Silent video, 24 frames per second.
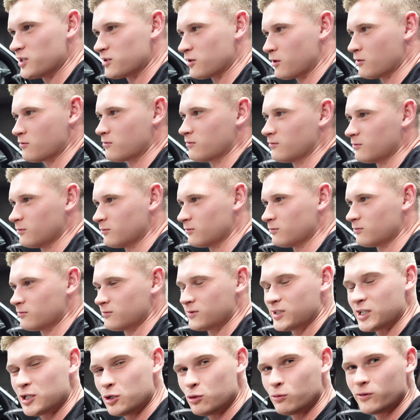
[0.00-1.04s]
don't
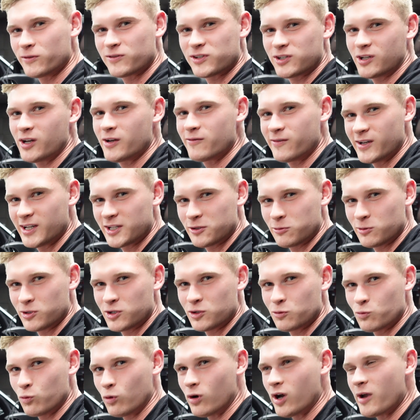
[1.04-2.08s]
deal with Cyvex, which
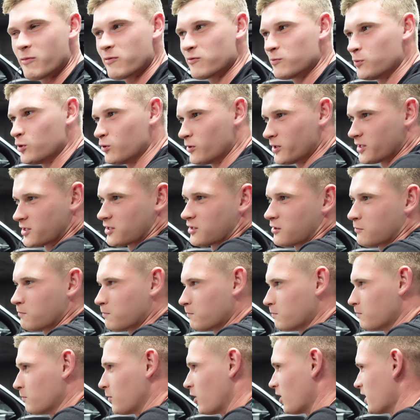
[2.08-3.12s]
is why we've brought it to
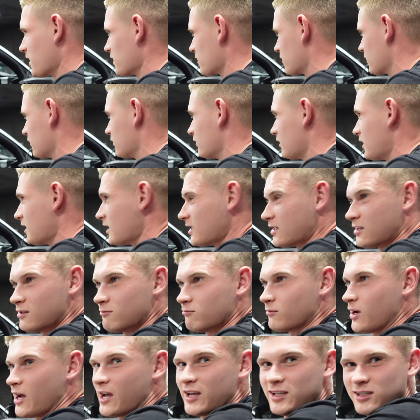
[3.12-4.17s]
Mike and Lee
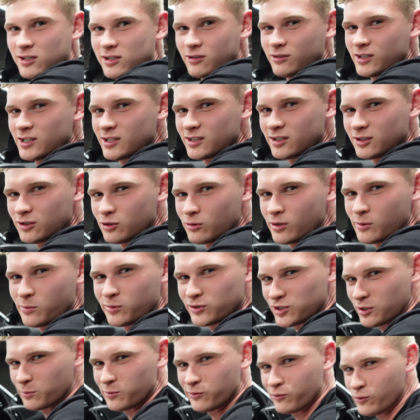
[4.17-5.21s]
at SRD to do it.
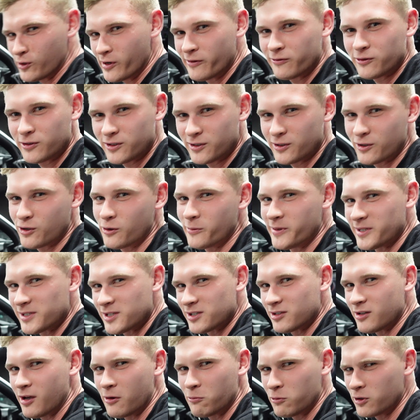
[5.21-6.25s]
So before everyone in the comments is
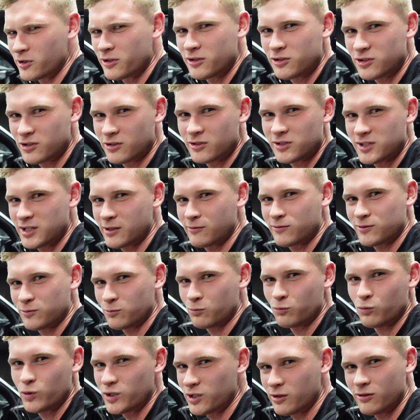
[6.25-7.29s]
like, why don't you tune yourselves?
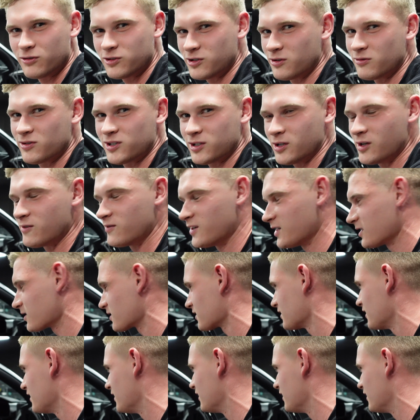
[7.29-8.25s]
We don't tune Cyvex.